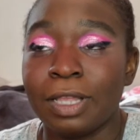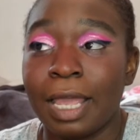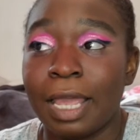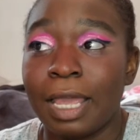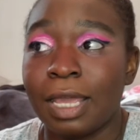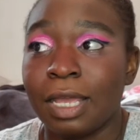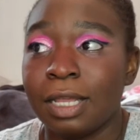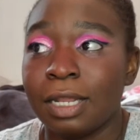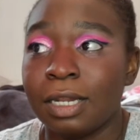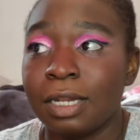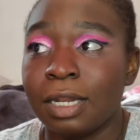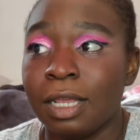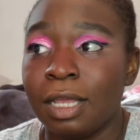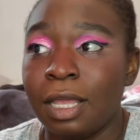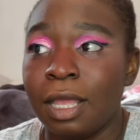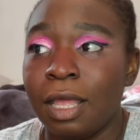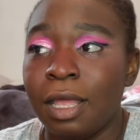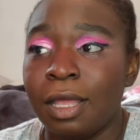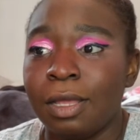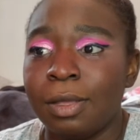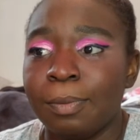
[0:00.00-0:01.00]
and
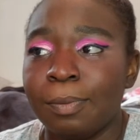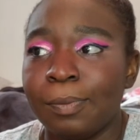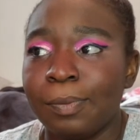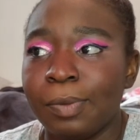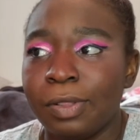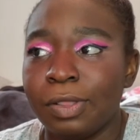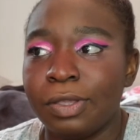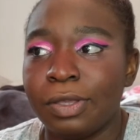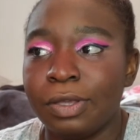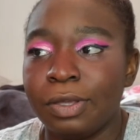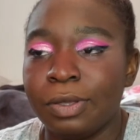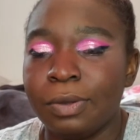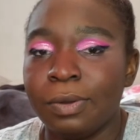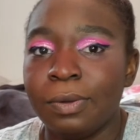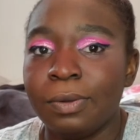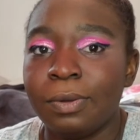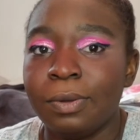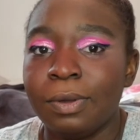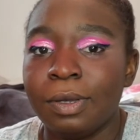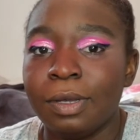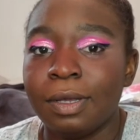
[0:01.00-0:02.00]
blue,